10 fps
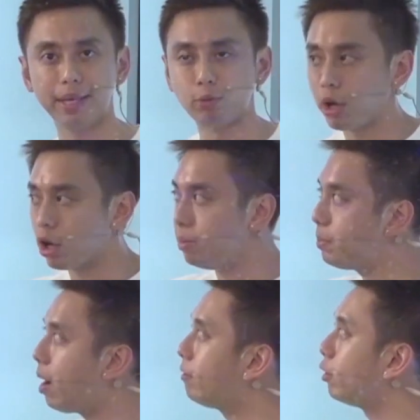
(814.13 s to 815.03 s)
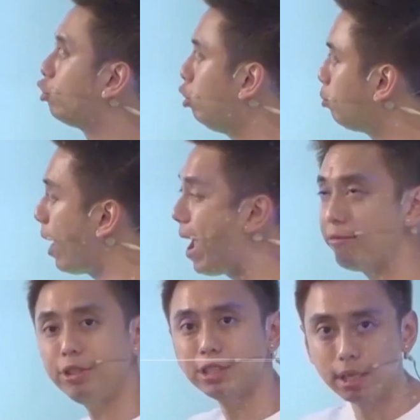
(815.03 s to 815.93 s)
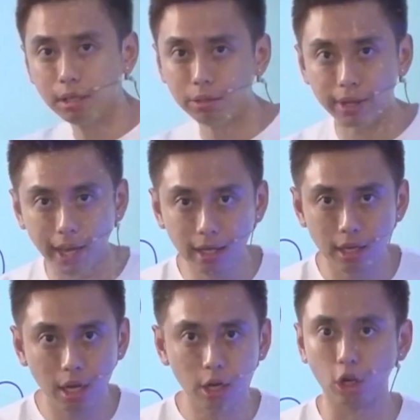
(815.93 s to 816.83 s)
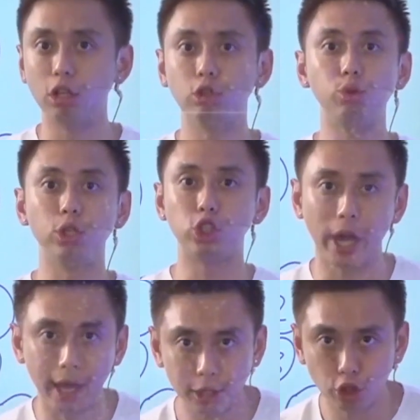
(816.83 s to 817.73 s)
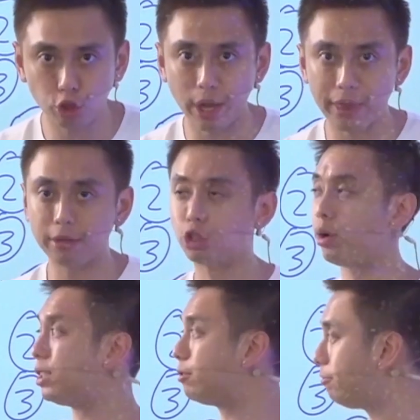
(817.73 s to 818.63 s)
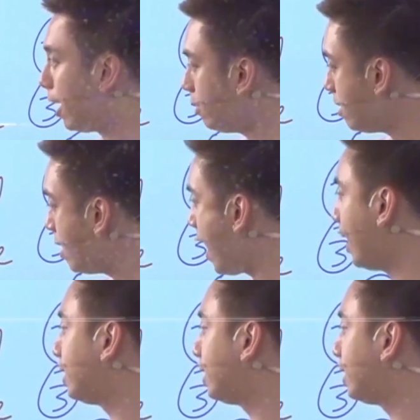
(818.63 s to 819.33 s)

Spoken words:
That's where you're going to be part of the group, where every single day you're going to do a challenge together so it's fun and it's